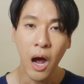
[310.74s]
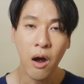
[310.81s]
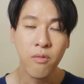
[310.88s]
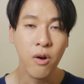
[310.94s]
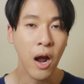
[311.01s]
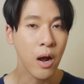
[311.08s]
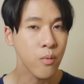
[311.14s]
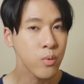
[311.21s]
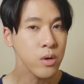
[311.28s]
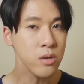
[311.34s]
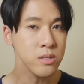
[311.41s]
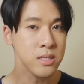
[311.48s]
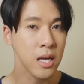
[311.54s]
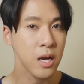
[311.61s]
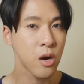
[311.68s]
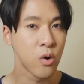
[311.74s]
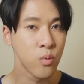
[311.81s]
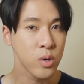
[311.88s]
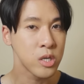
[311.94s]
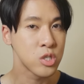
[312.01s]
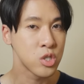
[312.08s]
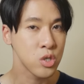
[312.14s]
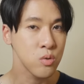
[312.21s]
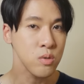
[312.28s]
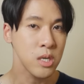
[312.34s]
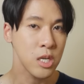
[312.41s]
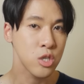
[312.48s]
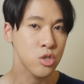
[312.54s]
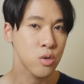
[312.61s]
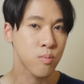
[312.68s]
However, I will say we do
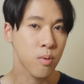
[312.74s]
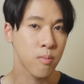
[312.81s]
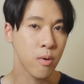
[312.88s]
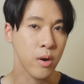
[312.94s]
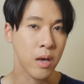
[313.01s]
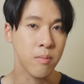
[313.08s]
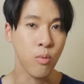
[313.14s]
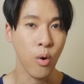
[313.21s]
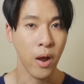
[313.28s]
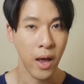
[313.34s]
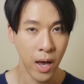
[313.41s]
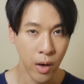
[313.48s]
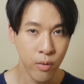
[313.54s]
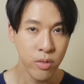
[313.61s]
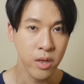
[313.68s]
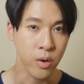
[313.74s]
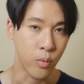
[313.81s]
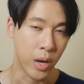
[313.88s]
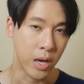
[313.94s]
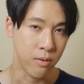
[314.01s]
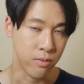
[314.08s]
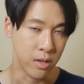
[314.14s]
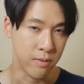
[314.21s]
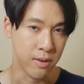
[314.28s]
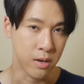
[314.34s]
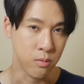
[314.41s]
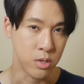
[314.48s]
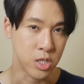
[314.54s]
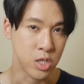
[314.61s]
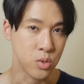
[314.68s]
need to promote a more healthy way of
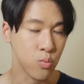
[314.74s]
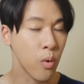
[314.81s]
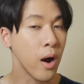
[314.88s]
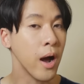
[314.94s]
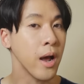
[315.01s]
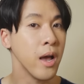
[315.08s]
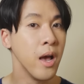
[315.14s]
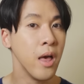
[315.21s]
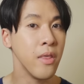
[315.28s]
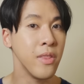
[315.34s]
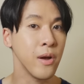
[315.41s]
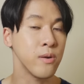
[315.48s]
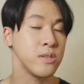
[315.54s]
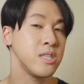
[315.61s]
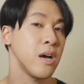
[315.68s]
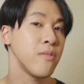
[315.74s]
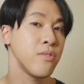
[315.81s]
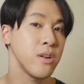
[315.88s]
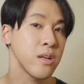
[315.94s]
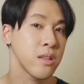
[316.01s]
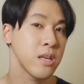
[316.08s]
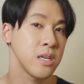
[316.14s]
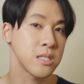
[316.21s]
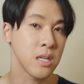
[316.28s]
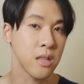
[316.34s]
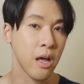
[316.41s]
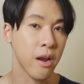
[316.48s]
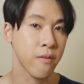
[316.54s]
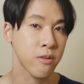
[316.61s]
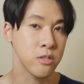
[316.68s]
living, which is why there definitely is a
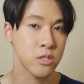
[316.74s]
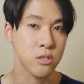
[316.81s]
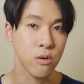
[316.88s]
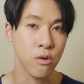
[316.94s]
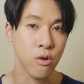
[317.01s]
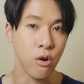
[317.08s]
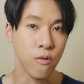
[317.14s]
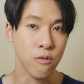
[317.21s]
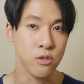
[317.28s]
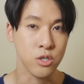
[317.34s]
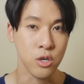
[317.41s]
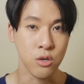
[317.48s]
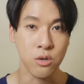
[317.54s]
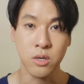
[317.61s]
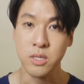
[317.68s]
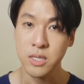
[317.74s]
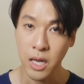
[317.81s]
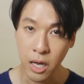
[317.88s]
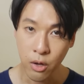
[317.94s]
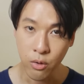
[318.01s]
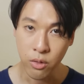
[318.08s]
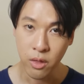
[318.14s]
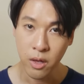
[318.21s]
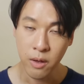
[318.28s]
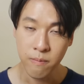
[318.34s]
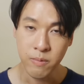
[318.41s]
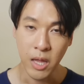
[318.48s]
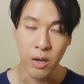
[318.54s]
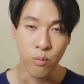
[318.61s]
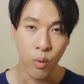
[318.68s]
lot of concern over Jungkook's health
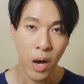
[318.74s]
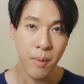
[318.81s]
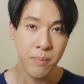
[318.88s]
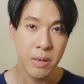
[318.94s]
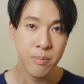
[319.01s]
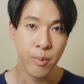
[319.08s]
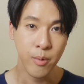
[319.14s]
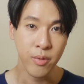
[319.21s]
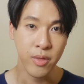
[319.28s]
and why people